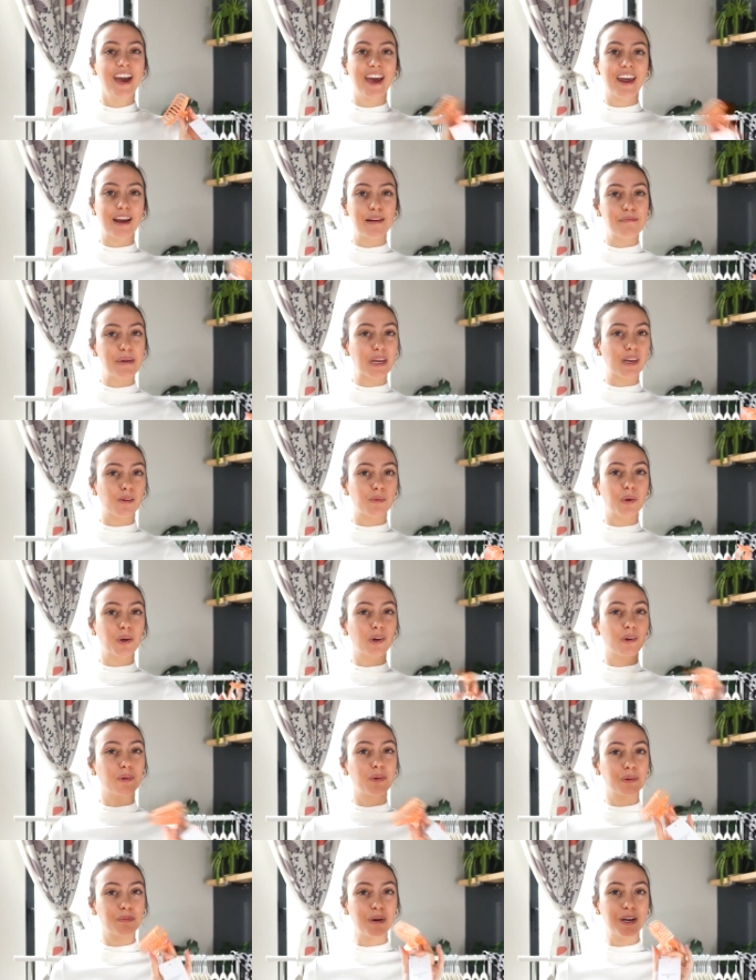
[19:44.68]
and I make it
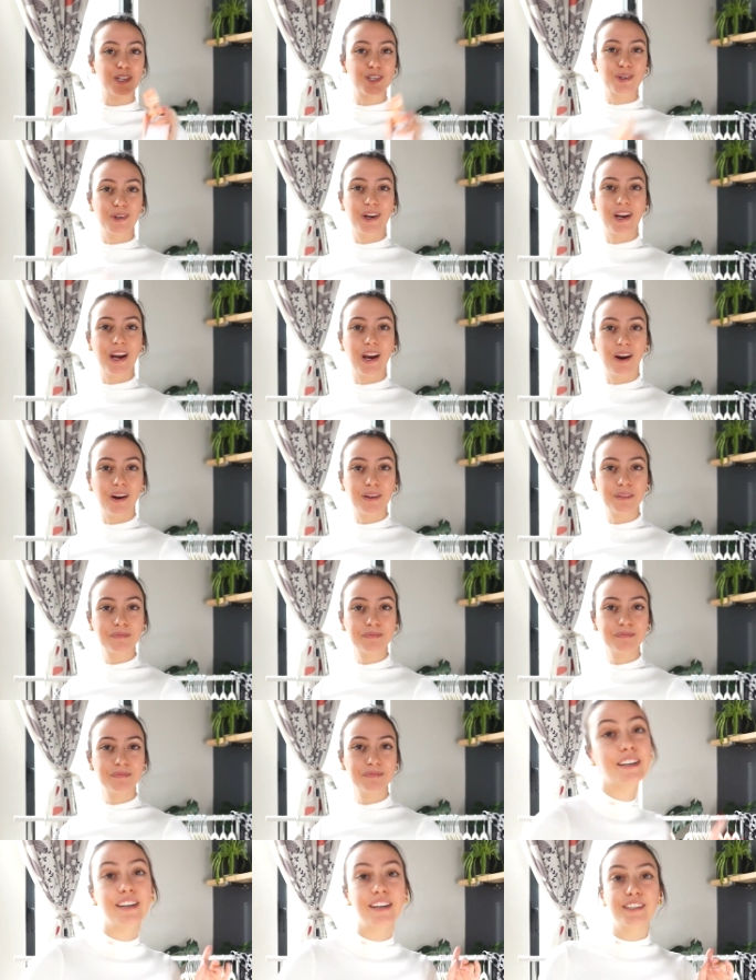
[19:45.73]
work with my short hair.
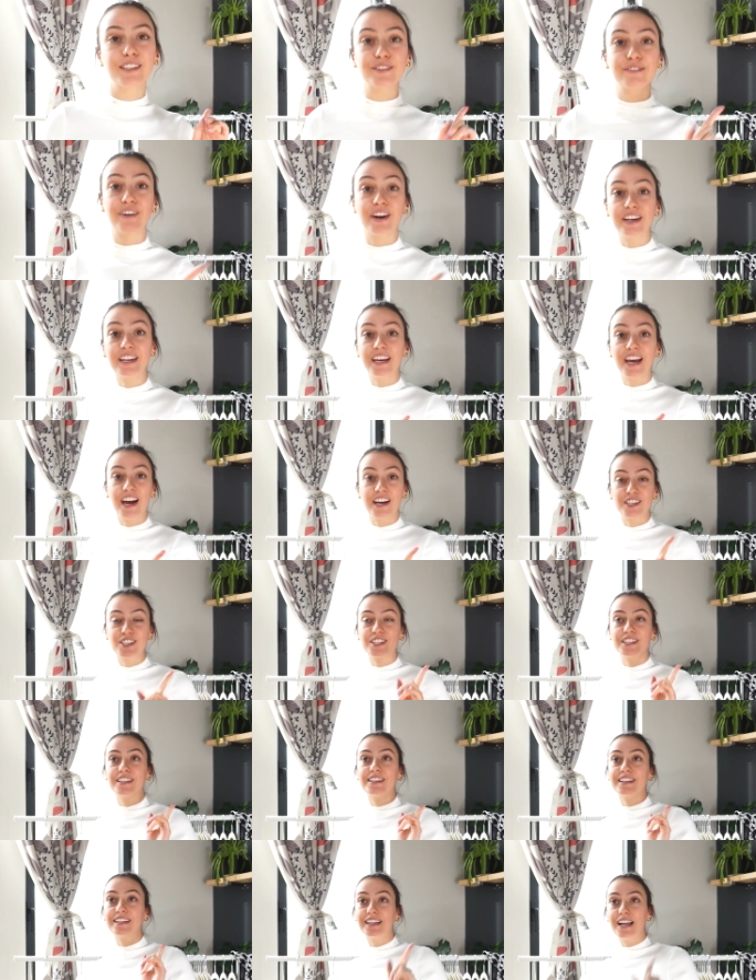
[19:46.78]
It's funny
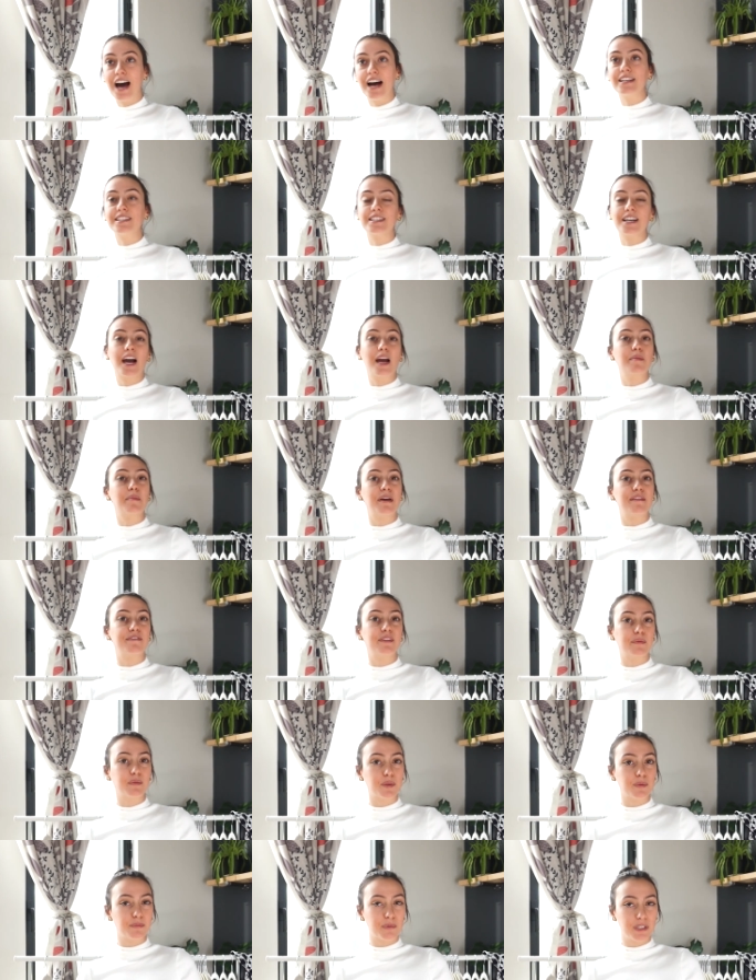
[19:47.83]
actually, the last time I
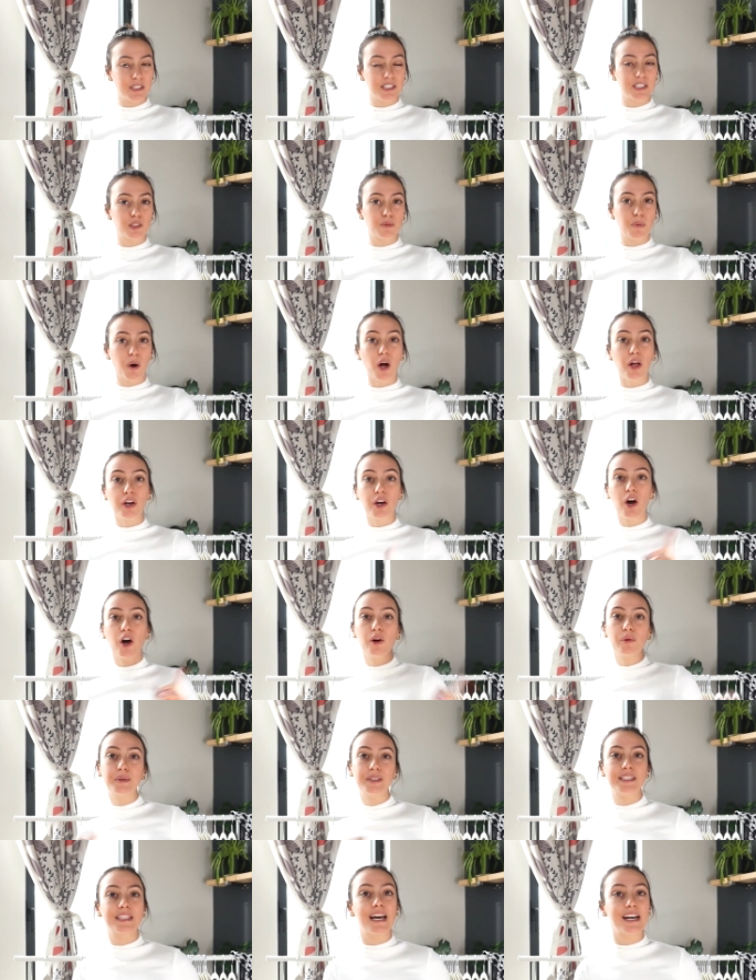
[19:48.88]
filmed at Princess Polly haul
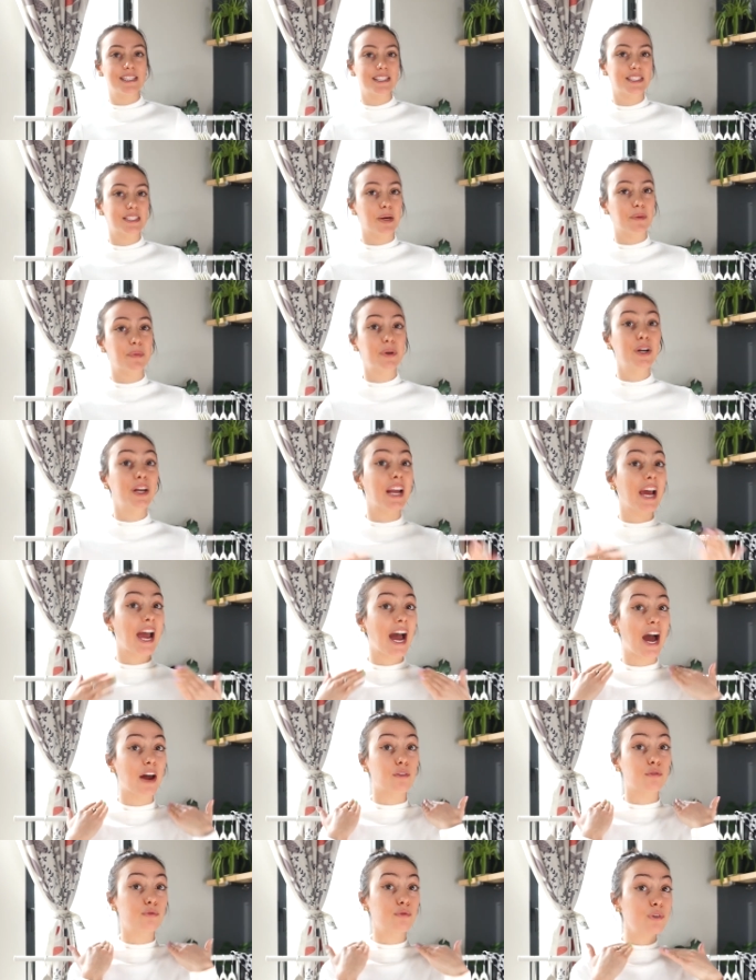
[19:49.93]
was last summer and I
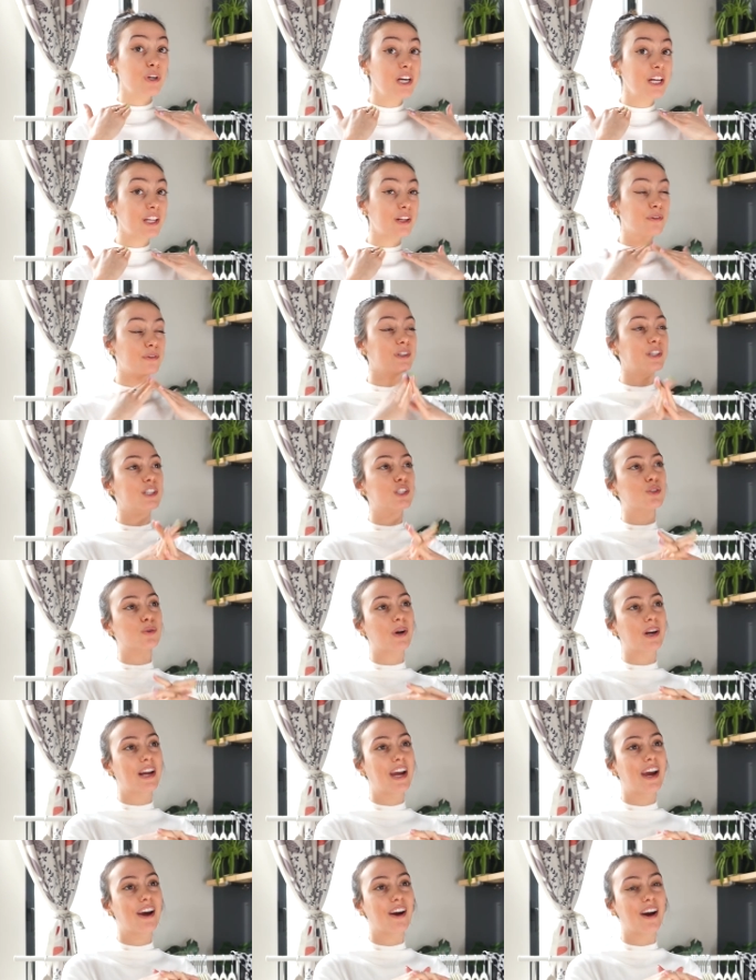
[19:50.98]
had really, really
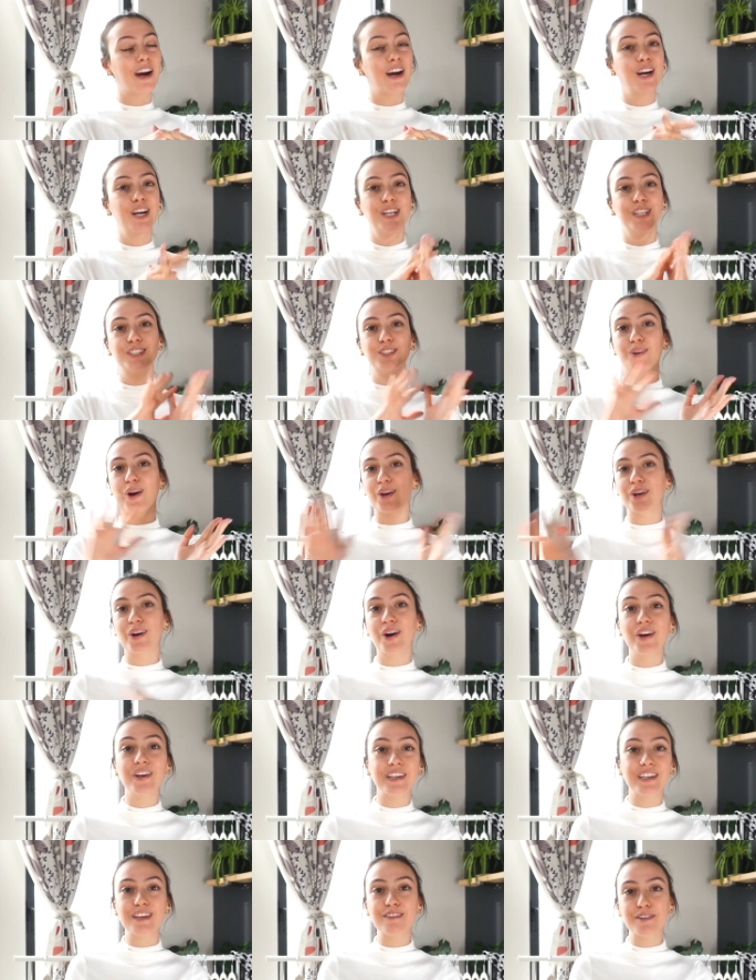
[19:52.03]
short hair. So I
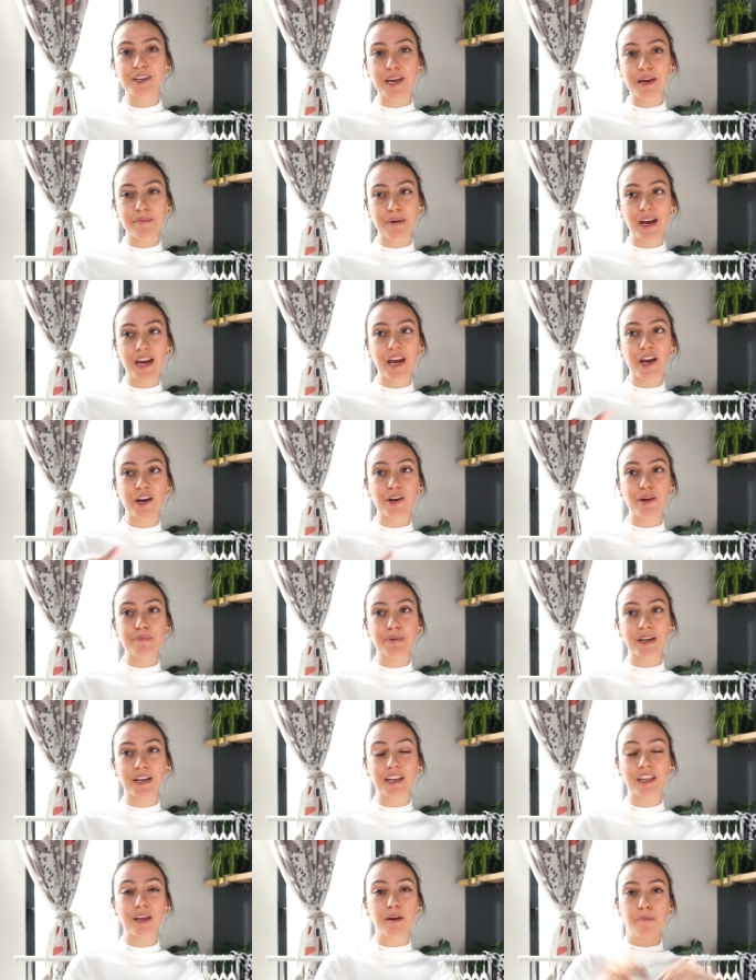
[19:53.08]
couldn't even get my hair up in
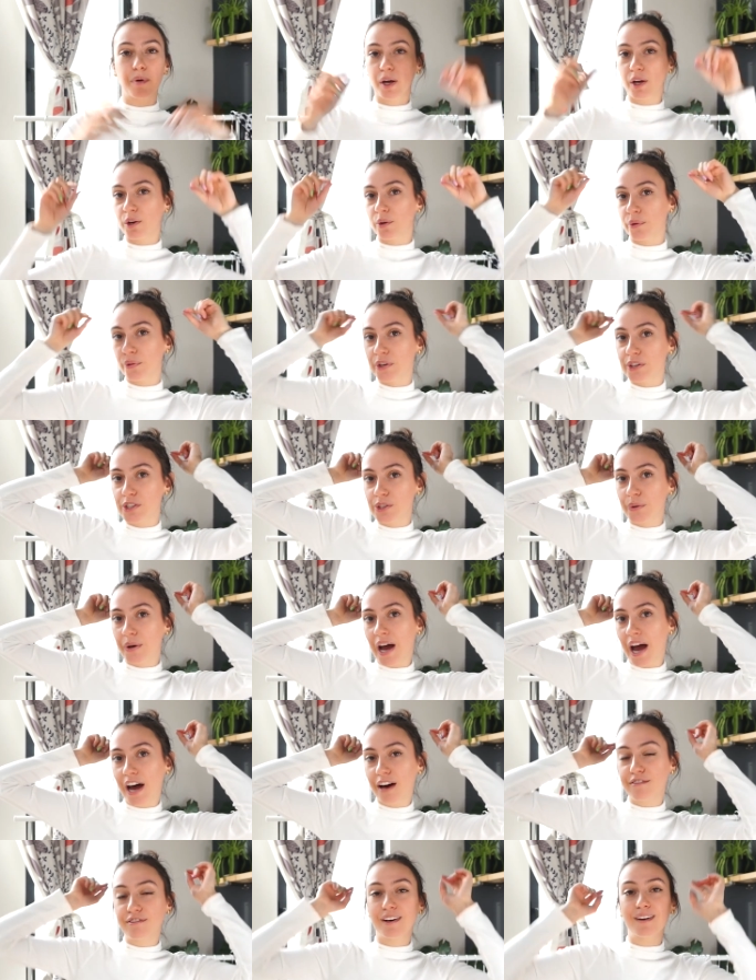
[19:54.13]
a clip. I could only do a
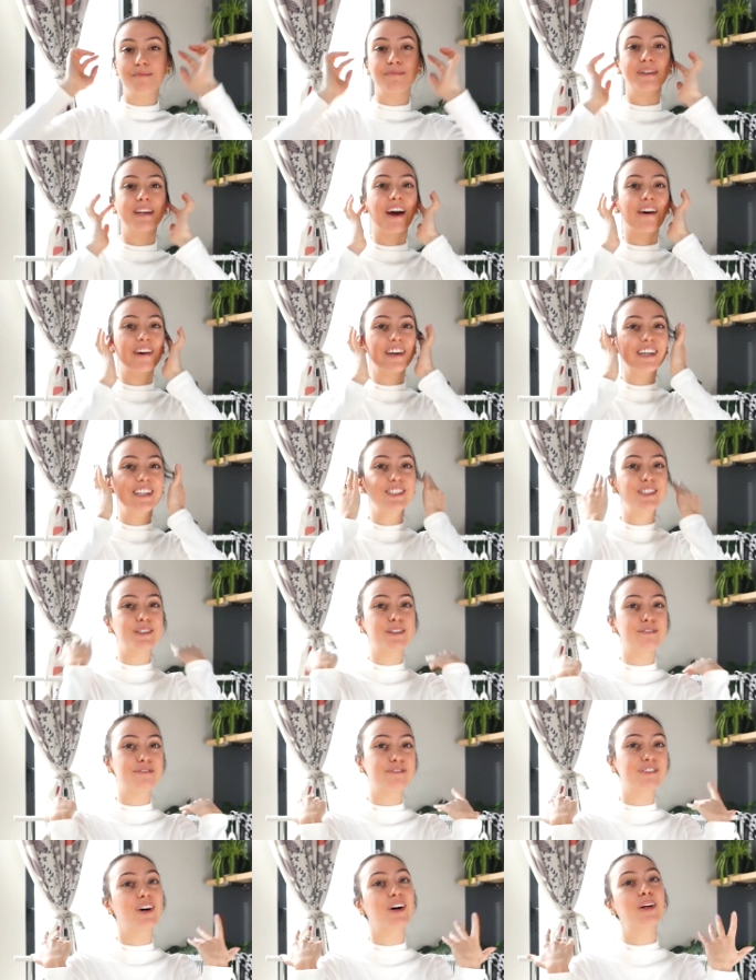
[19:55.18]
half up. Now I can do a
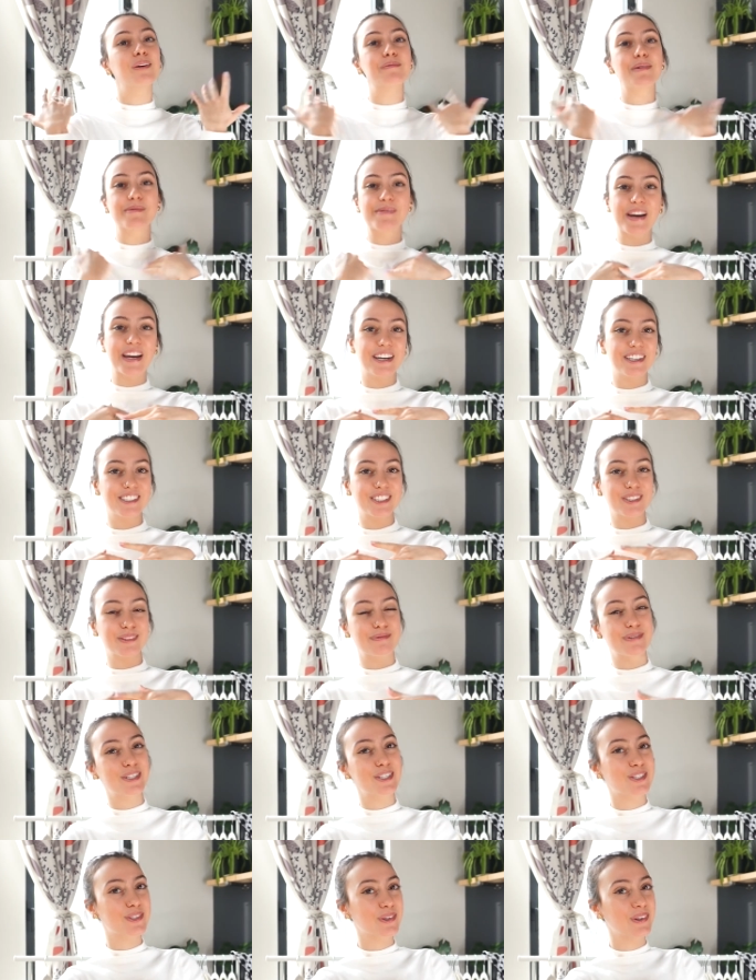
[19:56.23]
full, but my hair is still
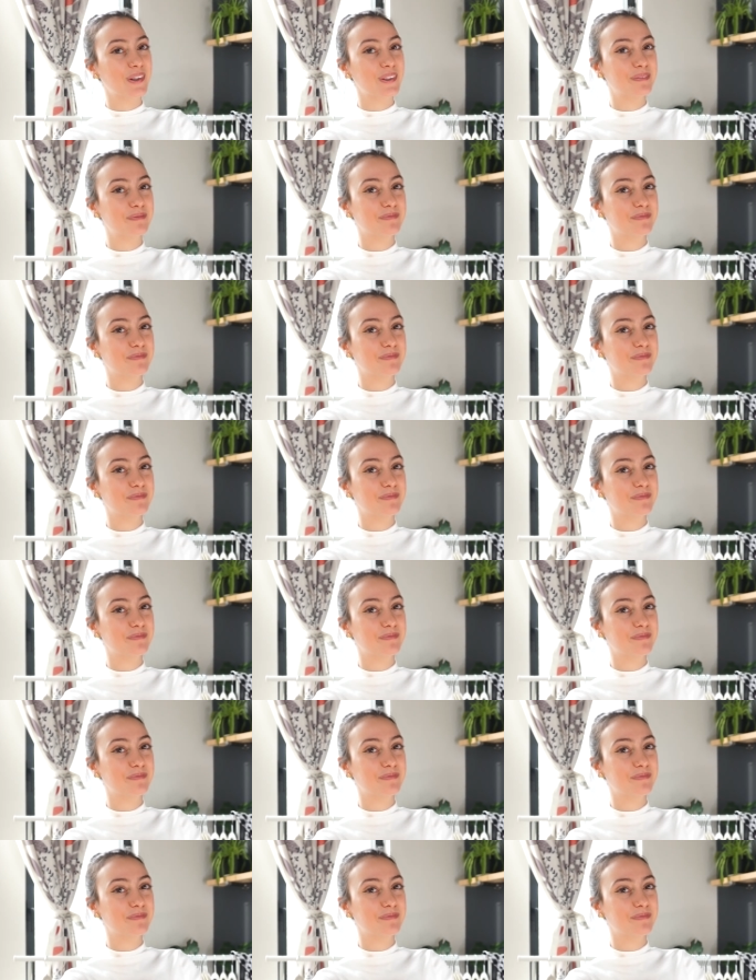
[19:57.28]
pretty short.